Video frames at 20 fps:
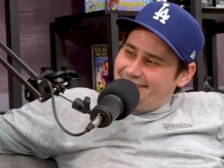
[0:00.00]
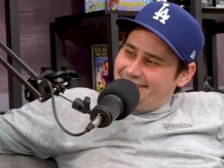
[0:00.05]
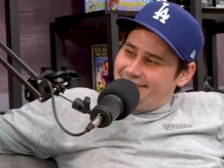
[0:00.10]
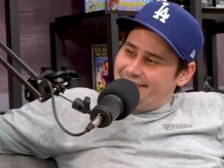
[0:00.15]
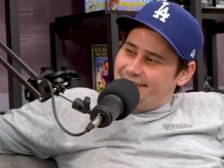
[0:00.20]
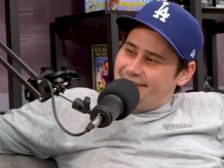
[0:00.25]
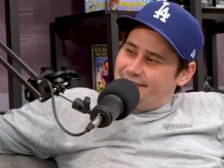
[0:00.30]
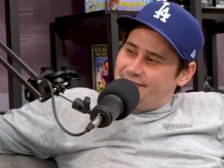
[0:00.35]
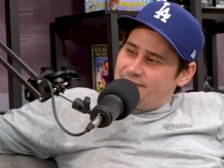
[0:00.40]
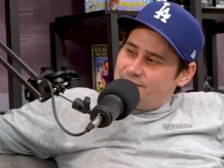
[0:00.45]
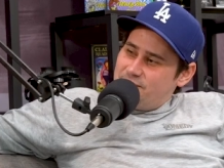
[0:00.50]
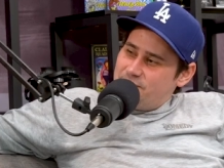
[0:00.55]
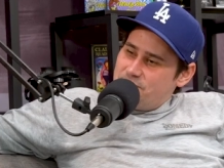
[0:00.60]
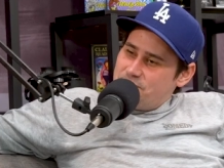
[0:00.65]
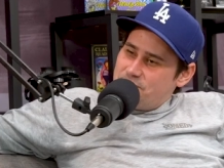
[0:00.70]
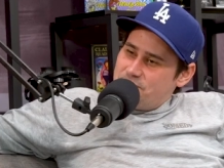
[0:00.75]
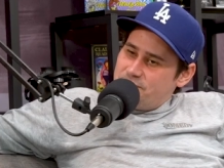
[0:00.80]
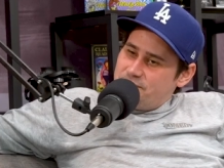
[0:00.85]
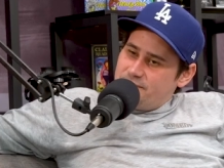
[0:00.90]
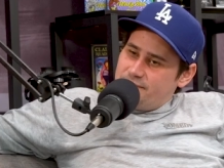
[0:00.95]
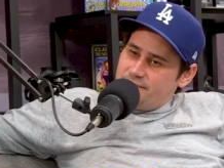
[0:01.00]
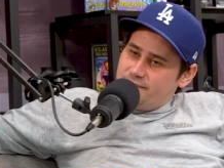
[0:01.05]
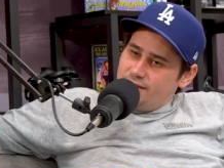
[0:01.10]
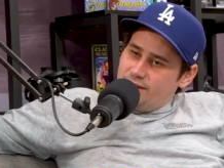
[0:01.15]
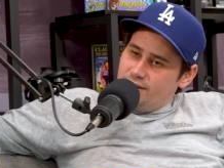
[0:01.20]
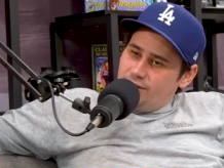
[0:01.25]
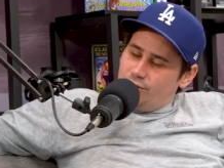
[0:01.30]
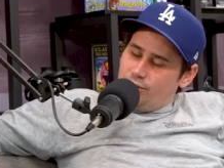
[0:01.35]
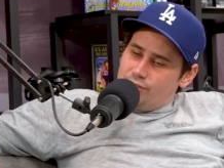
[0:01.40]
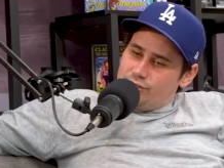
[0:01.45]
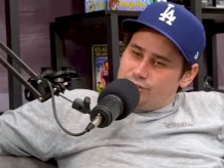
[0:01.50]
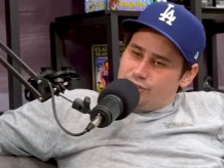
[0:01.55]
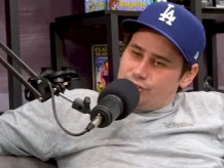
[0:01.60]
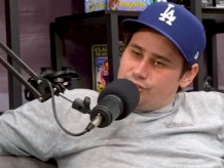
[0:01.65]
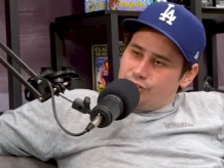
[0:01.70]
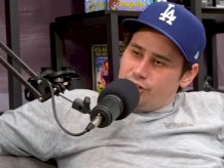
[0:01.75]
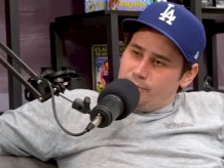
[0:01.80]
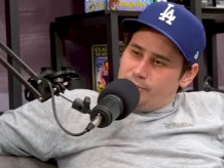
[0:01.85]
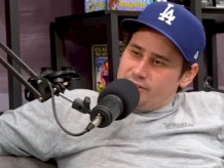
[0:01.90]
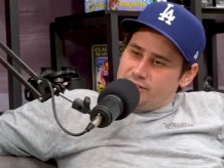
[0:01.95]
Yeah. Or it's the
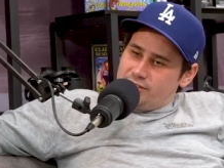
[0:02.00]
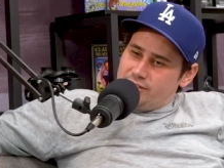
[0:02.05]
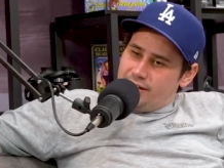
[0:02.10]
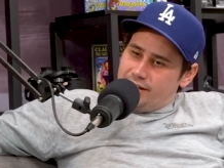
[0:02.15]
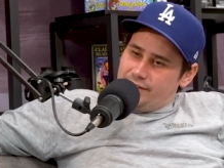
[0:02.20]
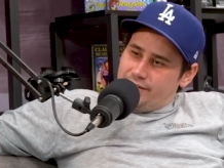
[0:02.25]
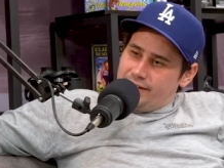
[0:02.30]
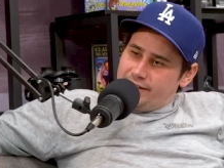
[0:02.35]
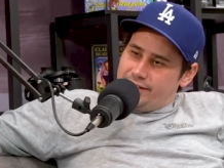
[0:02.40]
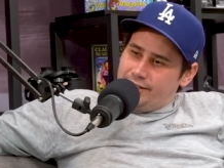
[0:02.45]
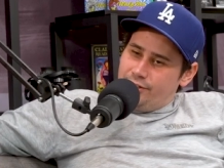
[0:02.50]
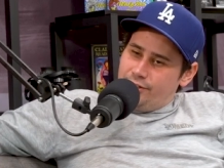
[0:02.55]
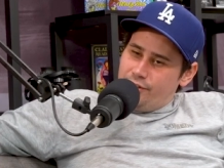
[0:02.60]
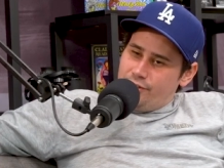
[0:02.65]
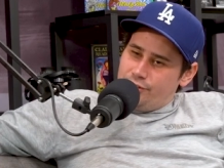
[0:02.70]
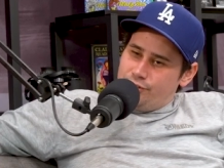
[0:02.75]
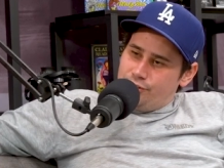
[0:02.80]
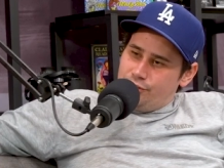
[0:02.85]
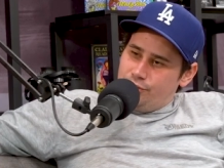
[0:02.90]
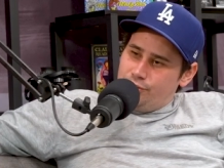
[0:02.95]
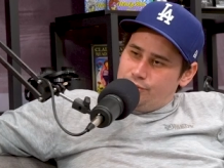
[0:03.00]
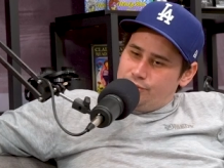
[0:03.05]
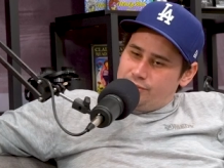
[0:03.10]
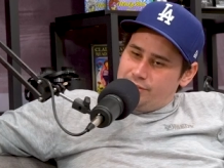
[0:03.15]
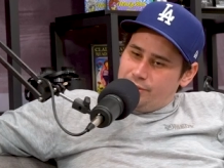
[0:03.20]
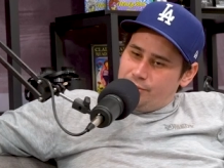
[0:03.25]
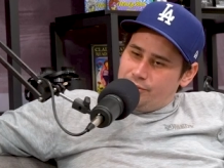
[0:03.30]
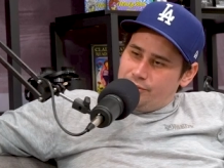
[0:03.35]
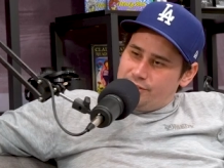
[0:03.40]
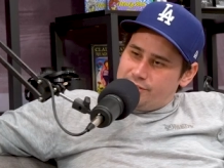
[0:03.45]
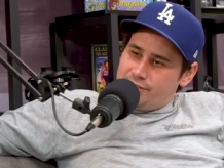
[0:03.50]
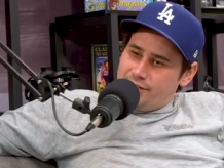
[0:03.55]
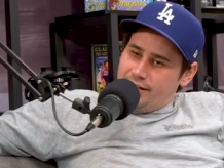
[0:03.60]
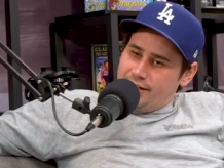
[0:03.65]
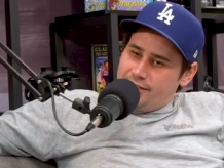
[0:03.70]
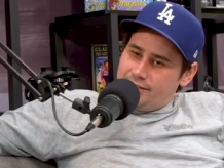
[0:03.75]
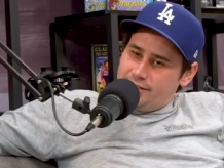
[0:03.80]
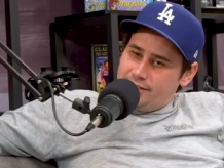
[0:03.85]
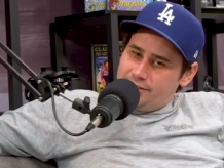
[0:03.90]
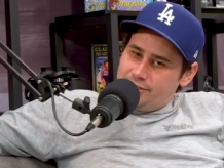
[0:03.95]
German side. They killed all the Jews that were the
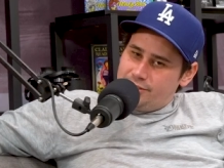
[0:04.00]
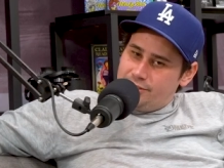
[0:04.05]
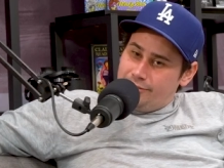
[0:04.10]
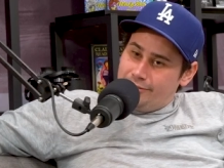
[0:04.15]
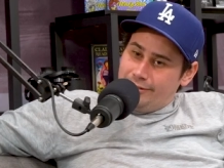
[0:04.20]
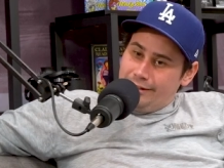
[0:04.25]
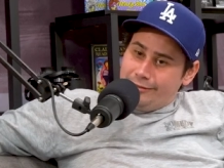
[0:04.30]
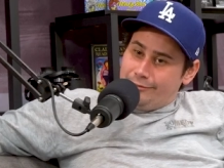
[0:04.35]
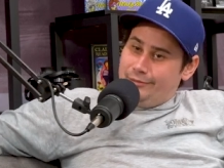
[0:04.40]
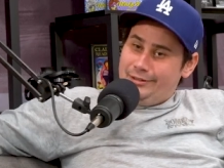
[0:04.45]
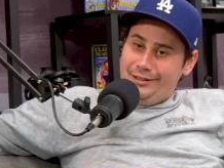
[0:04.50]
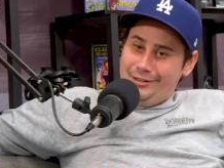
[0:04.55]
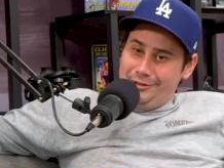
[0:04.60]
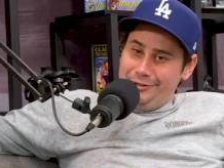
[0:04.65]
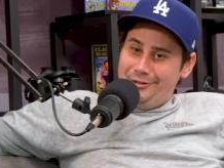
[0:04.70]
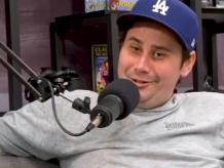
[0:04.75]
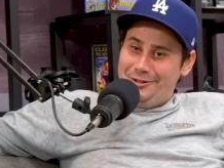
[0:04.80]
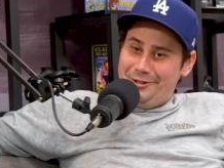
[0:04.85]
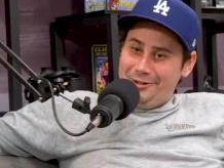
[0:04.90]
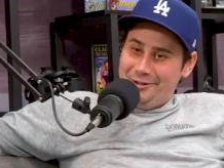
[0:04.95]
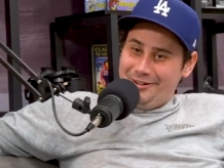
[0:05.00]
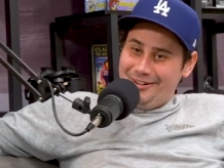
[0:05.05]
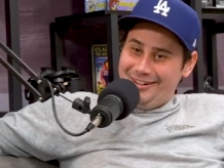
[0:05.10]
scientists and they were like, We need you to do